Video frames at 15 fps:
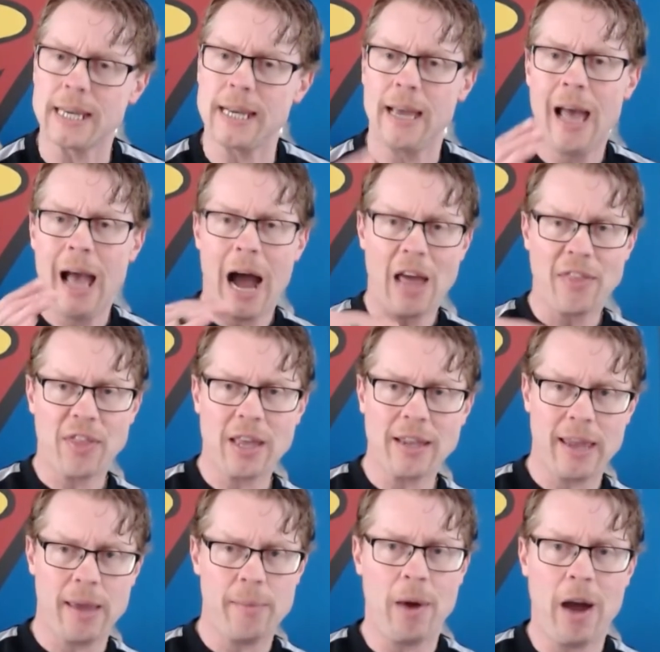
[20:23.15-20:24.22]
I think it
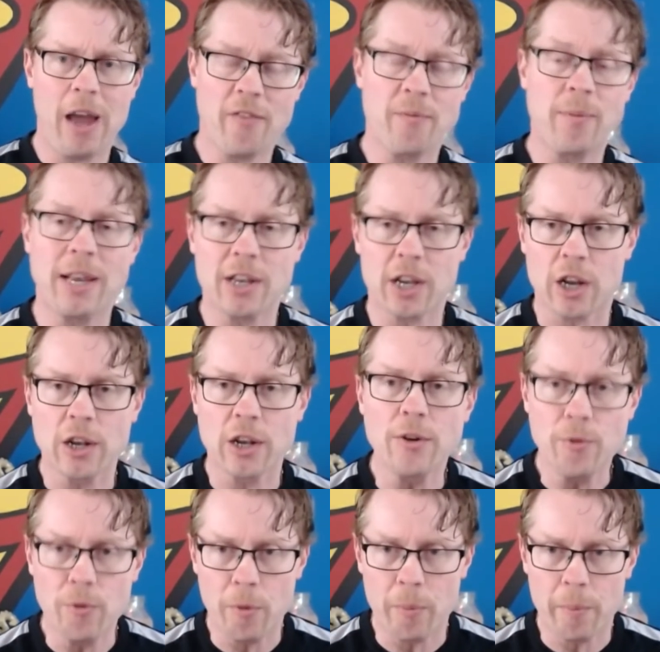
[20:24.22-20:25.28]
might have been a
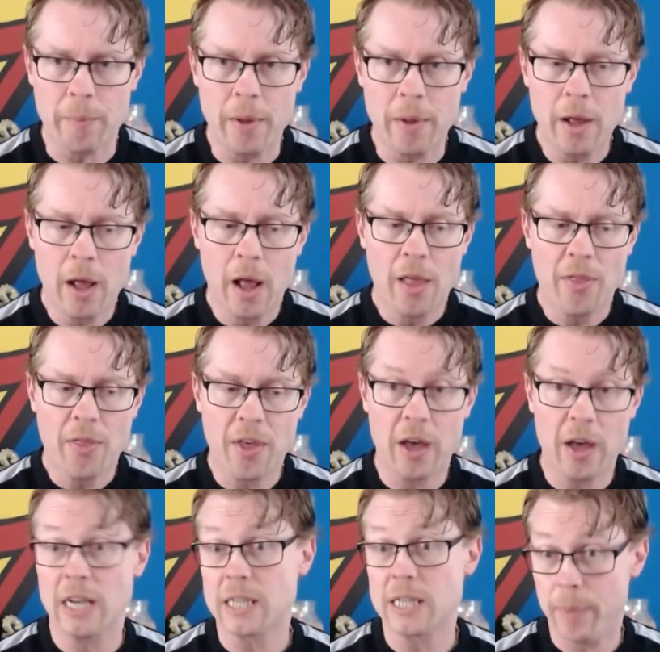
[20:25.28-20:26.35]
gloom that
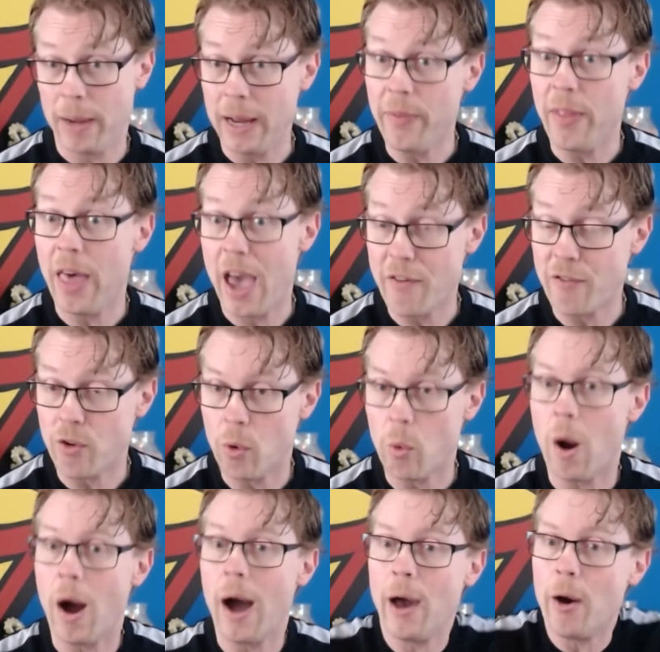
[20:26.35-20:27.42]
has been there for a
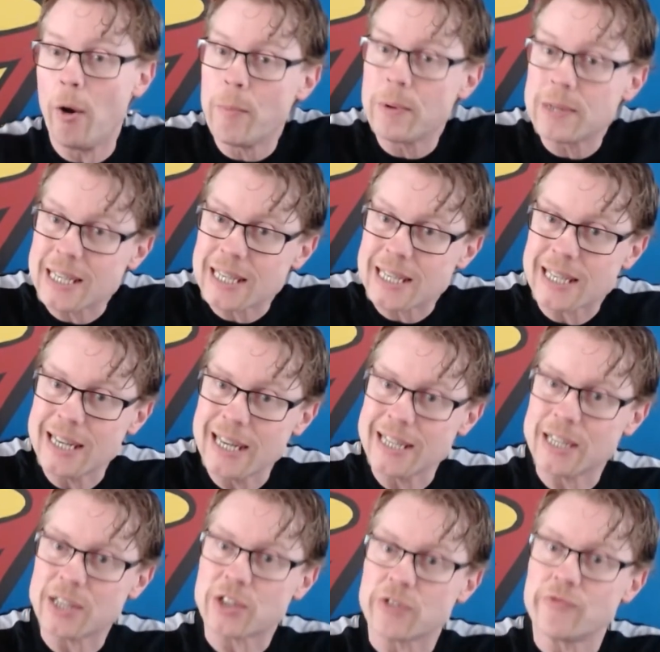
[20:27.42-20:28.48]
while, but it's needed
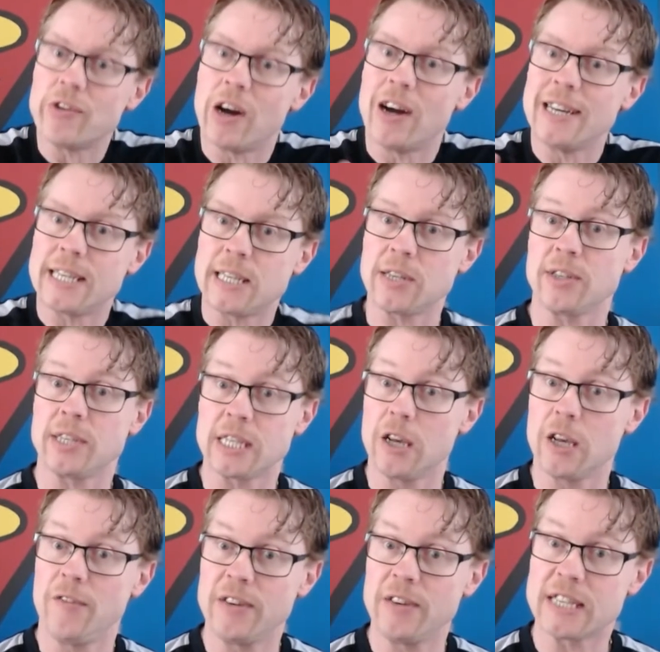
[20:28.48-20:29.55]
to rise to the
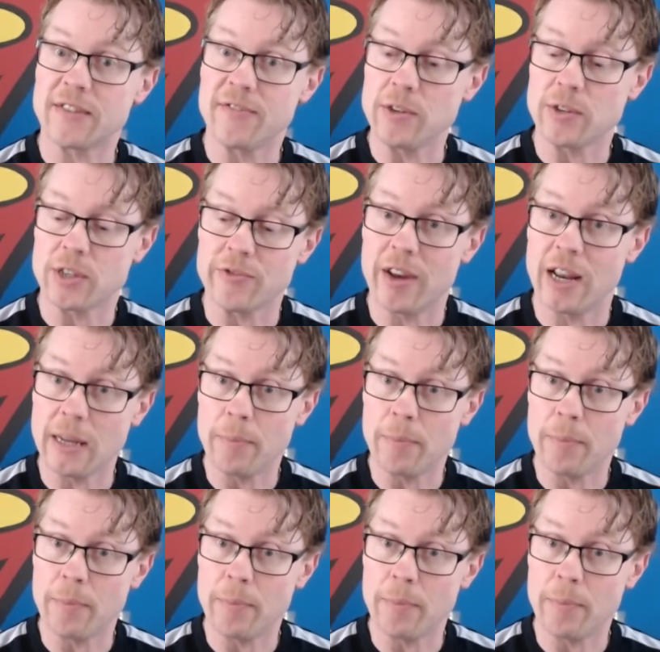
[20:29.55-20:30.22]
surface for you to really